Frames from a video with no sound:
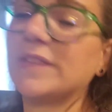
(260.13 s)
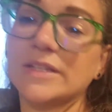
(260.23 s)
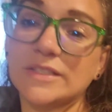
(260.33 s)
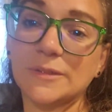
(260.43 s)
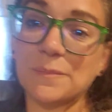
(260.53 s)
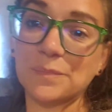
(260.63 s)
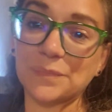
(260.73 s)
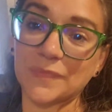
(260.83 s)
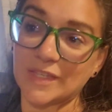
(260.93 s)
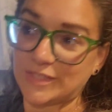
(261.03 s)
with this.
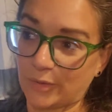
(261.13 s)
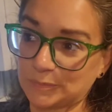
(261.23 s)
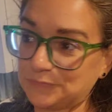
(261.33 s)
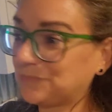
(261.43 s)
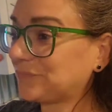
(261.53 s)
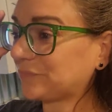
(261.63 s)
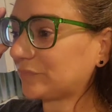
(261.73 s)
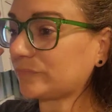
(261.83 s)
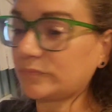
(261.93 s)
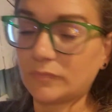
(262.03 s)
So,
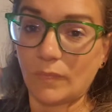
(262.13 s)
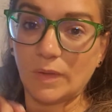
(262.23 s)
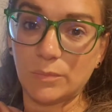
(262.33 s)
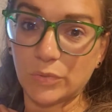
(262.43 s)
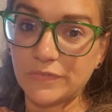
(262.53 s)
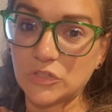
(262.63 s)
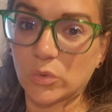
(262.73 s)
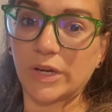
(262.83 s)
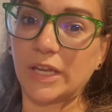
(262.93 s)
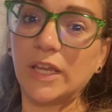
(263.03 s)
brief
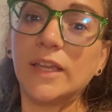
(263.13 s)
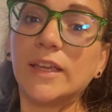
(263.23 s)
story.